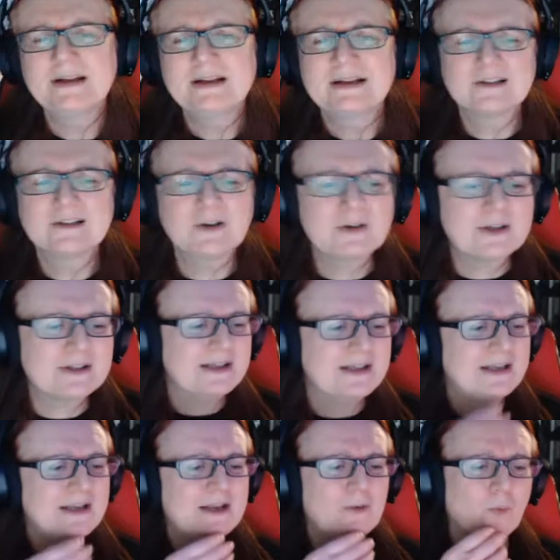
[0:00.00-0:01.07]
Look at
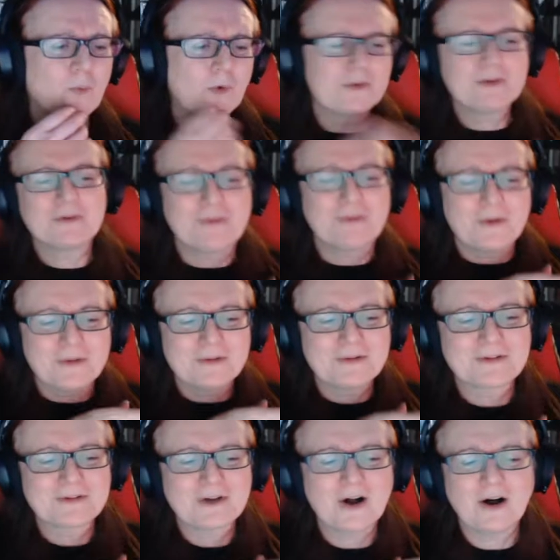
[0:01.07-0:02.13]
the
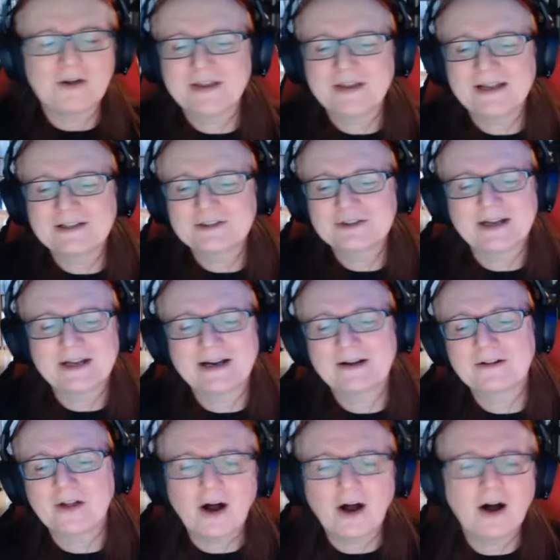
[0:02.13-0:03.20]
wonderful Carthage
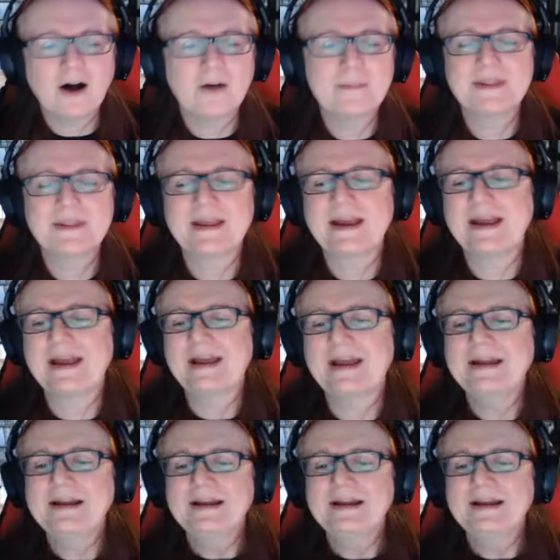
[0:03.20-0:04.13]
style harbour there.